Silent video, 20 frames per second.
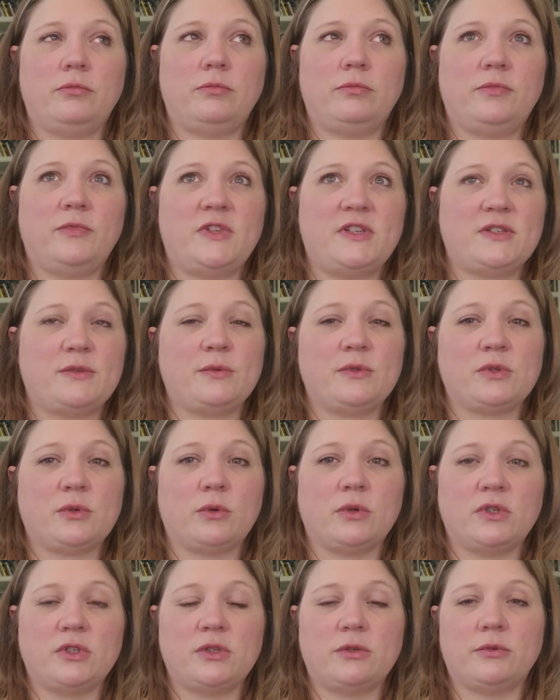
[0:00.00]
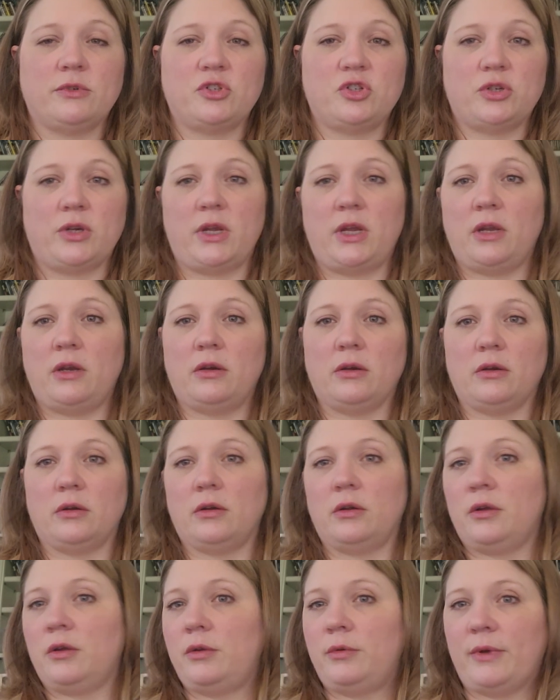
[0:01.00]
this one's going to a retreat,
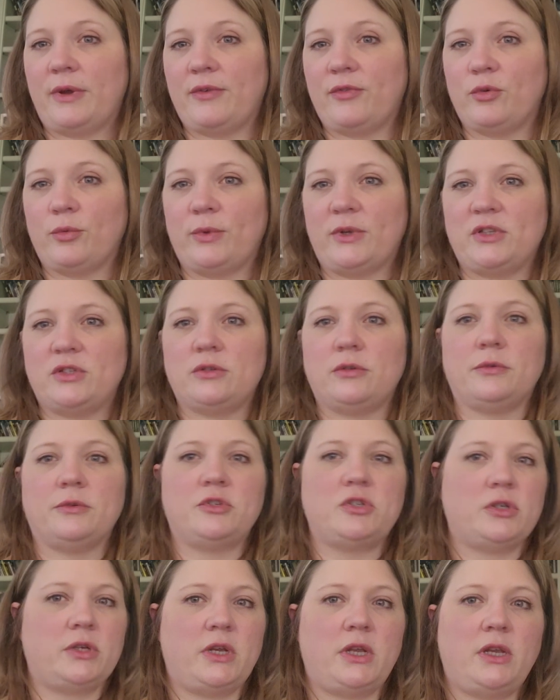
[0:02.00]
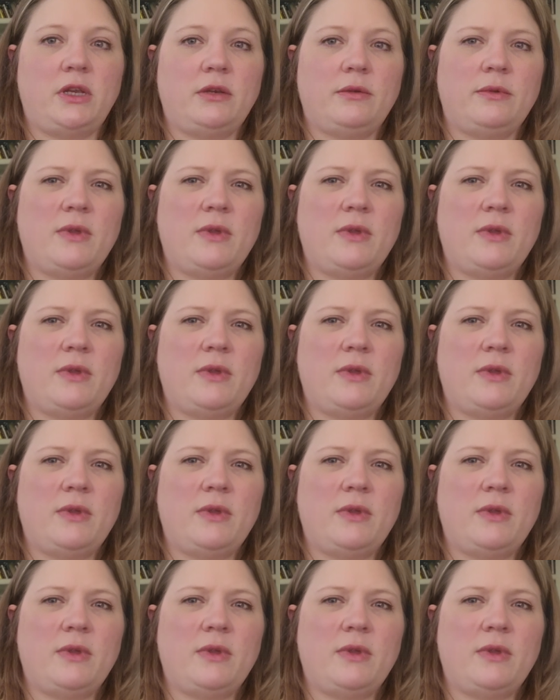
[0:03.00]
or whoever went to a retreat,